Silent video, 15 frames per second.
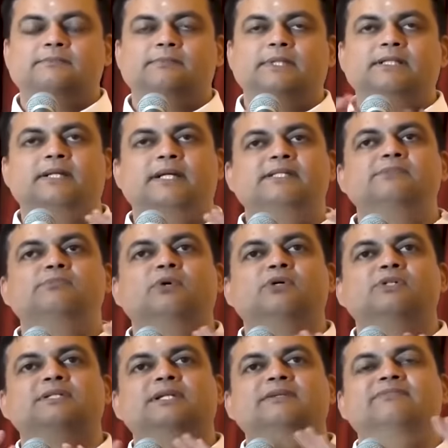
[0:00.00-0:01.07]
but it's
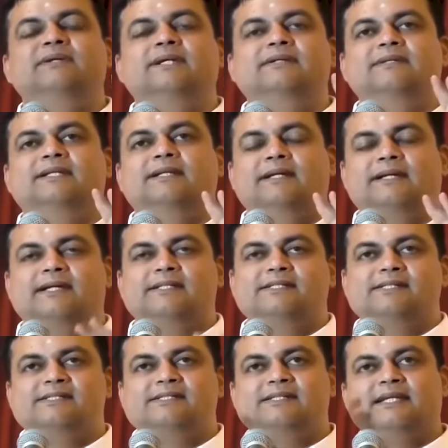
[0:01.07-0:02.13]
mostly filled with
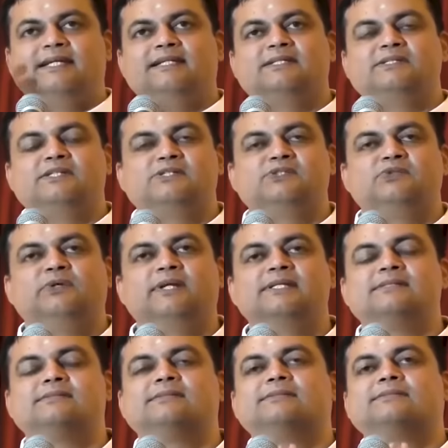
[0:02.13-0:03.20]
luggages and the
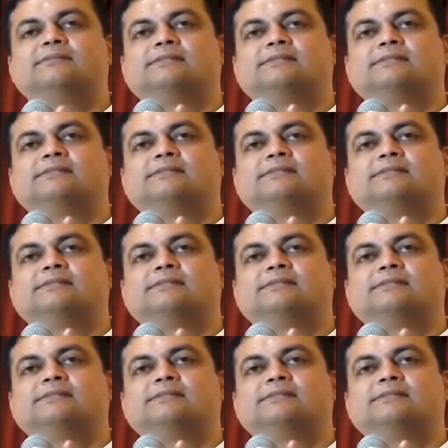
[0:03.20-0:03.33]
students